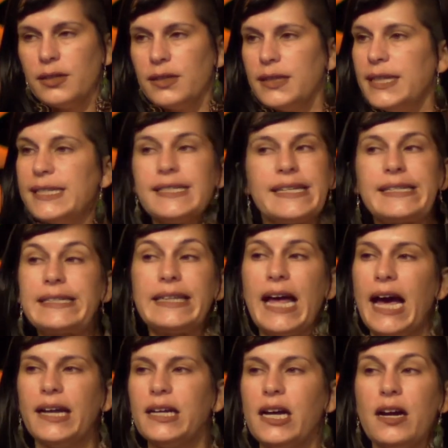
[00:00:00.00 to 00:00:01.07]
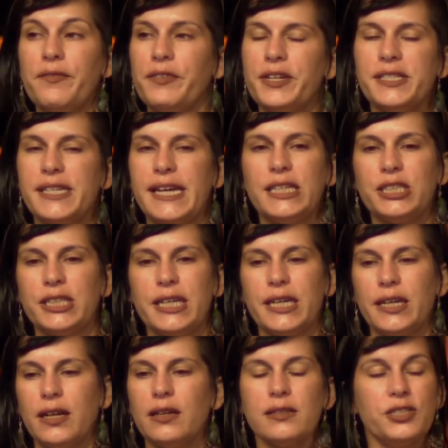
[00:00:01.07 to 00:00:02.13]
This is not a
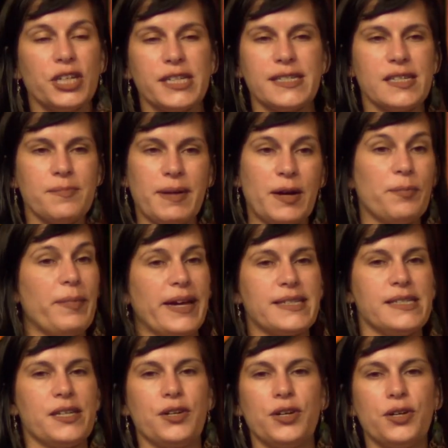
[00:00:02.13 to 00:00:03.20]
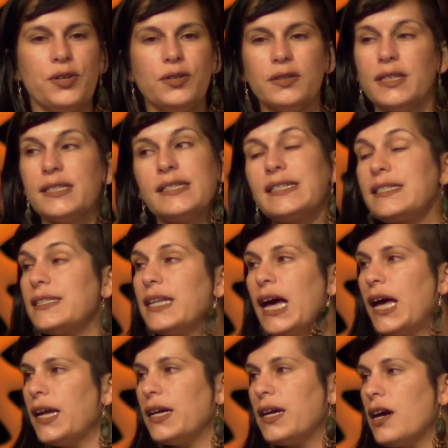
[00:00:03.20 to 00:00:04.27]
conversation just about Mexico. This is
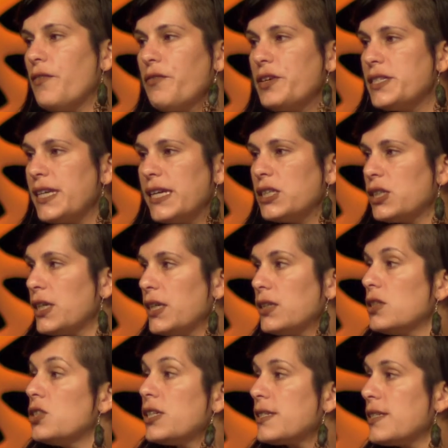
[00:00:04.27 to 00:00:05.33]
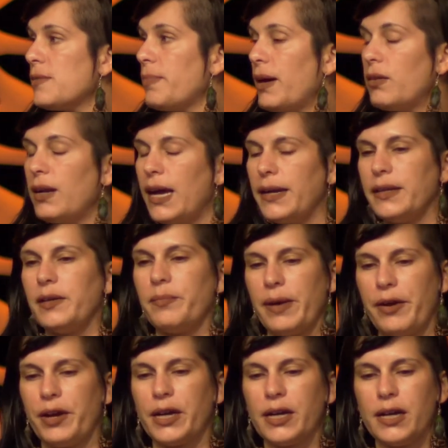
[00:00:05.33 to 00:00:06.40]
not a conversation just about Latin
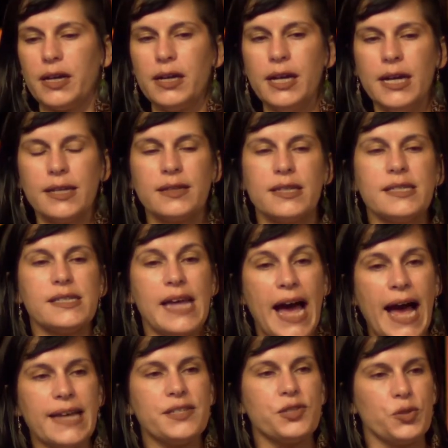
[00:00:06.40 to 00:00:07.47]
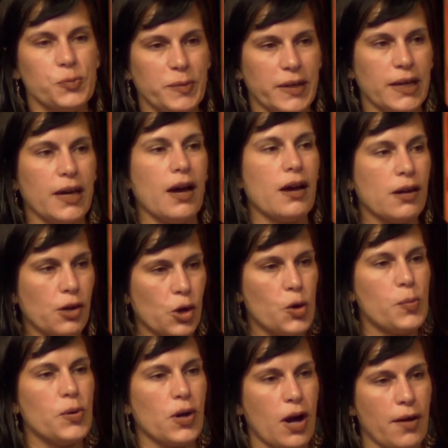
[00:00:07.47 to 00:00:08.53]
America. This has to be a
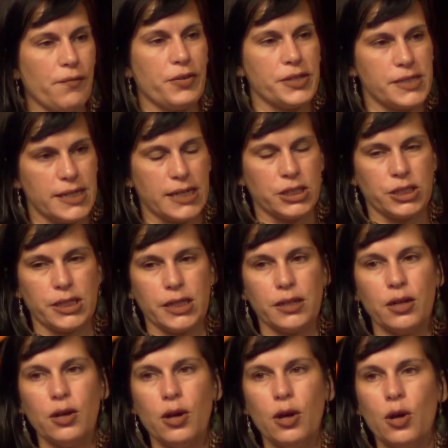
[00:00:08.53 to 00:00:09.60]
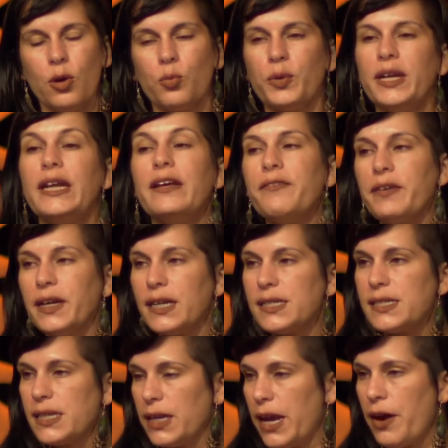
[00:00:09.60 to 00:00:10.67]
global conversation. We live in a
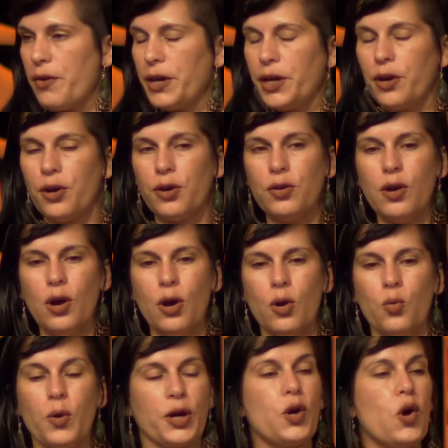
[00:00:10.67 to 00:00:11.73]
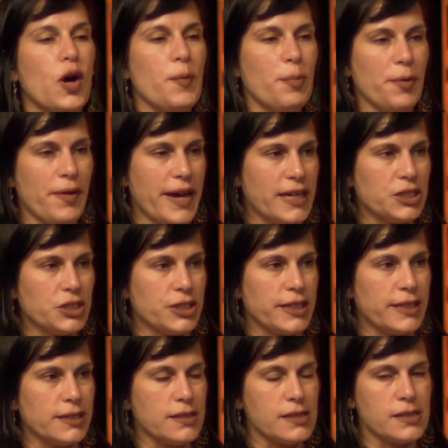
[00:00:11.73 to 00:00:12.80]
scenario where
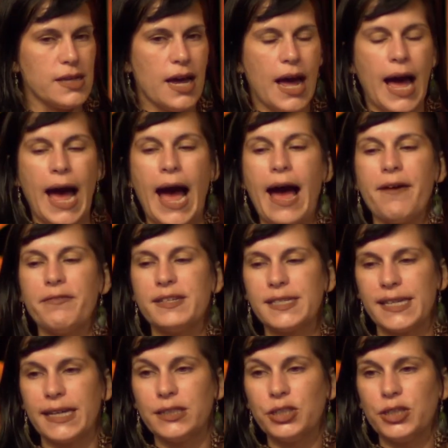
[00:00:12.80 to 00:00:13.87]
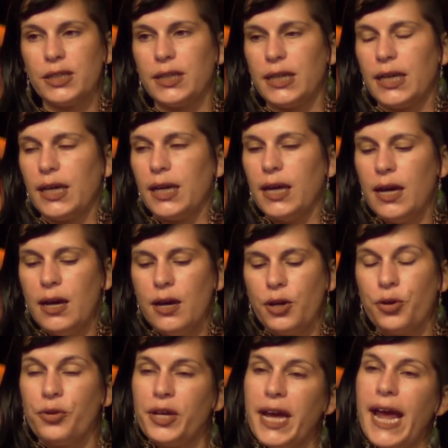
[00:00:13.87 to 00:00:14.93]
corporations have essentially
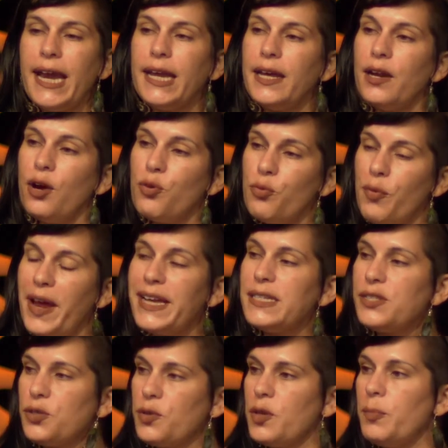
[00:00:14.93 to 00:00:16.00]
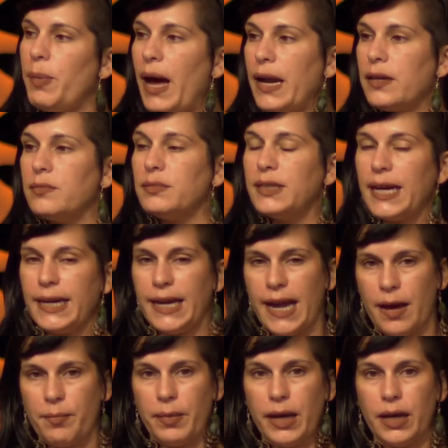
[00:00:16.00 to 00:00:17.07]
created a race to the bottom
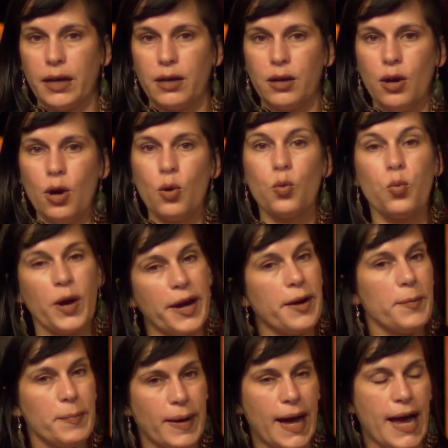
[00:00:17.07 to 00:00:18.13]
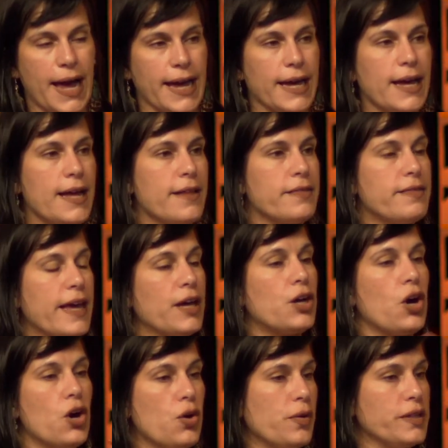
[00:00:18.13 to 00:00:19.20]
dynamic, whereby they
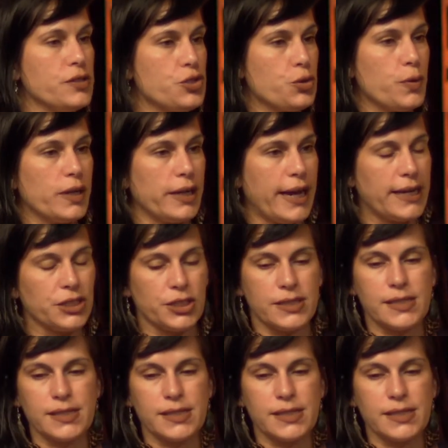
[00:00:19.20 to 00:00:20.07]
go into a nation